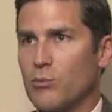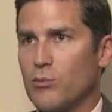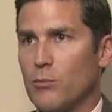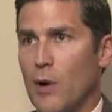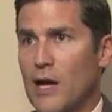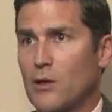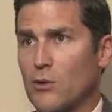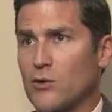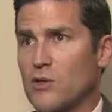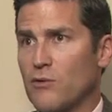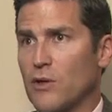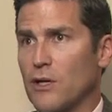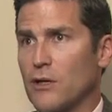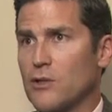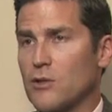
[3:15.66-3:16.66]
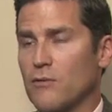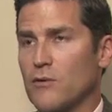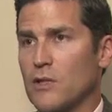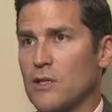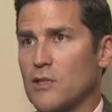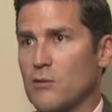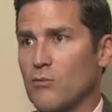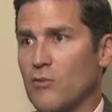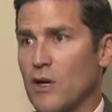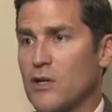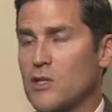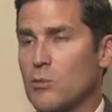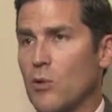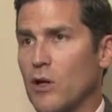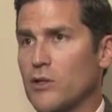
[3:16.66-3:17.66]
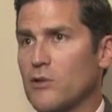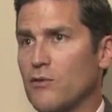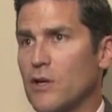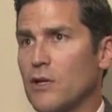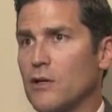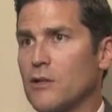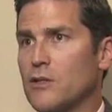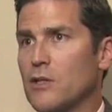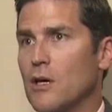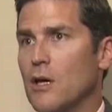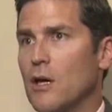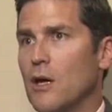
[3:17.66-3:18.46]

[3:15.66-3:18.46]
microspheres, of these very small spheres,